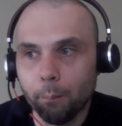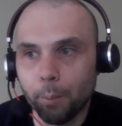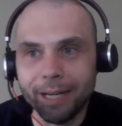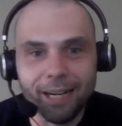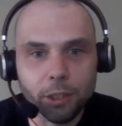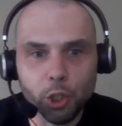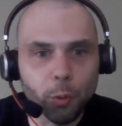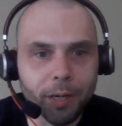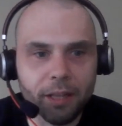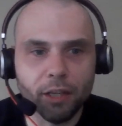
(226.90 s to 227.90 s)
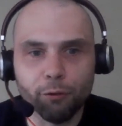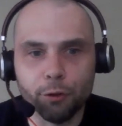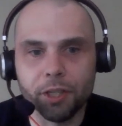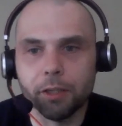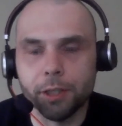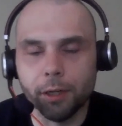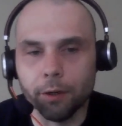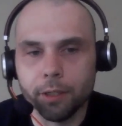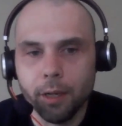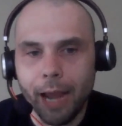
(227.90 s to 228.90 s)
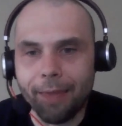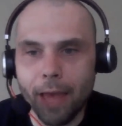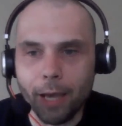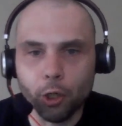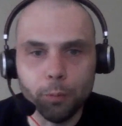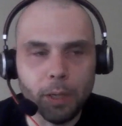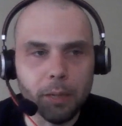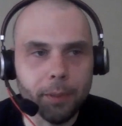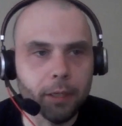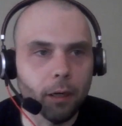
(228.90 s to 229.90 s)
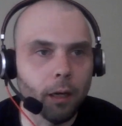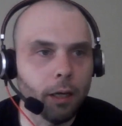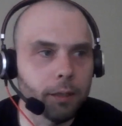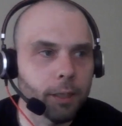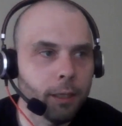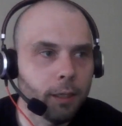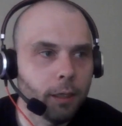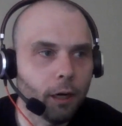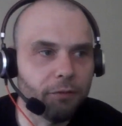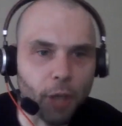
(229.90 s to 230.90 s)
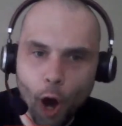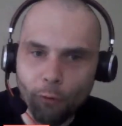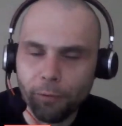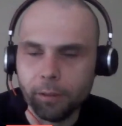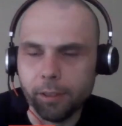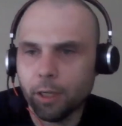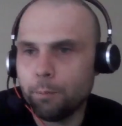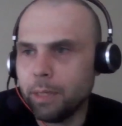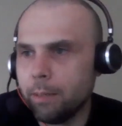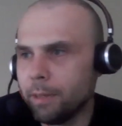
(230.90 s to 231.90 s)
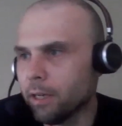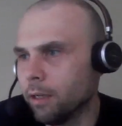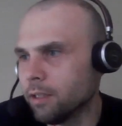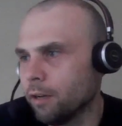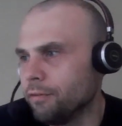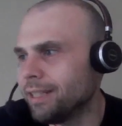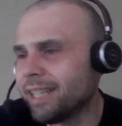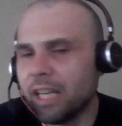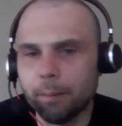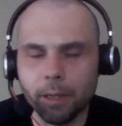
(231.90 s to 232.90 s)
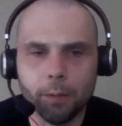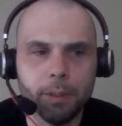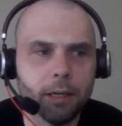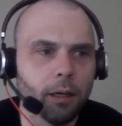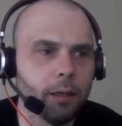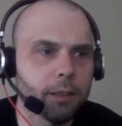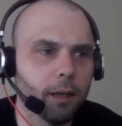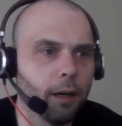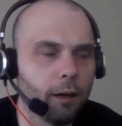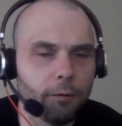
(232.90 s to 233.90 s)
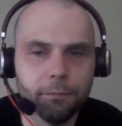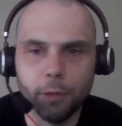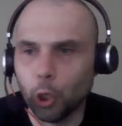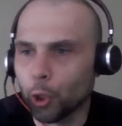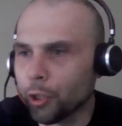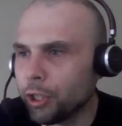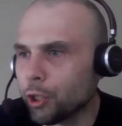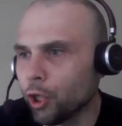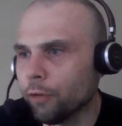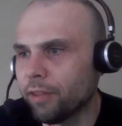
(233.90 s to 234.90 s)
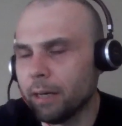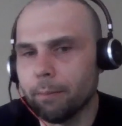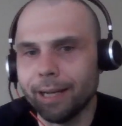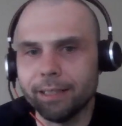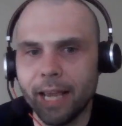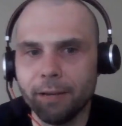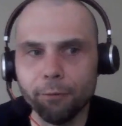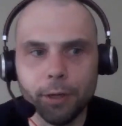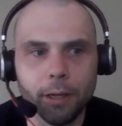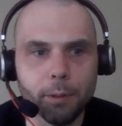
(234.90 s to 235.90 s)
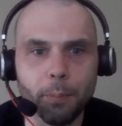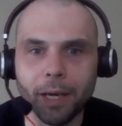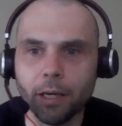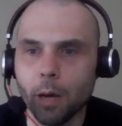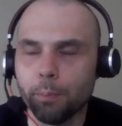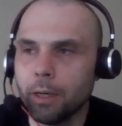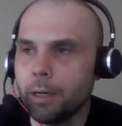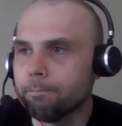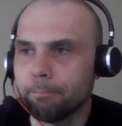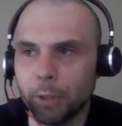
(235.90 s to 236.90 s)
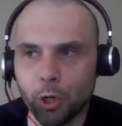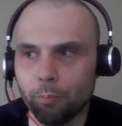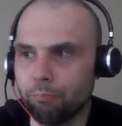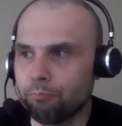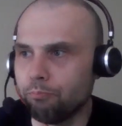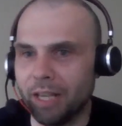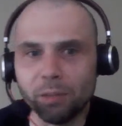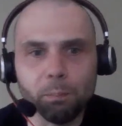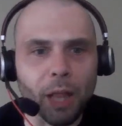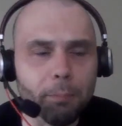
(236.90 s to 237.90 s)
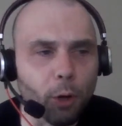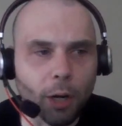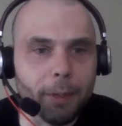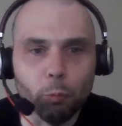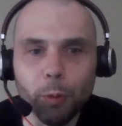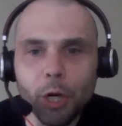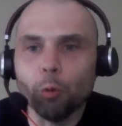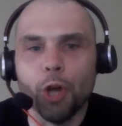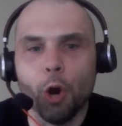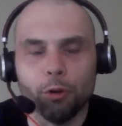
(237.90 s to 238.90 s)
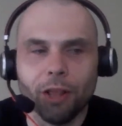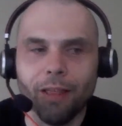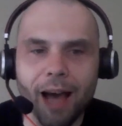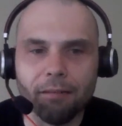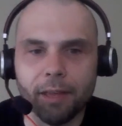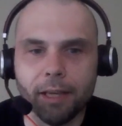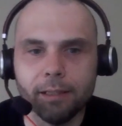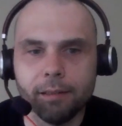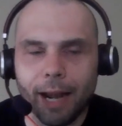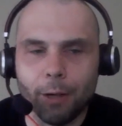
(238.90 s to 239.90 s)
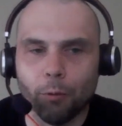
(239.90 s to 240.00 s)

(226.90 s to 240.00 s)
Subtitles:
but he doesn't do anything for 6 years. And that could be because of the offense. It could be because of the scheme. It could be because of the learning curve that it might take for him to pick up, you know, this playbook. I mean, we don't know. There's a lot of things that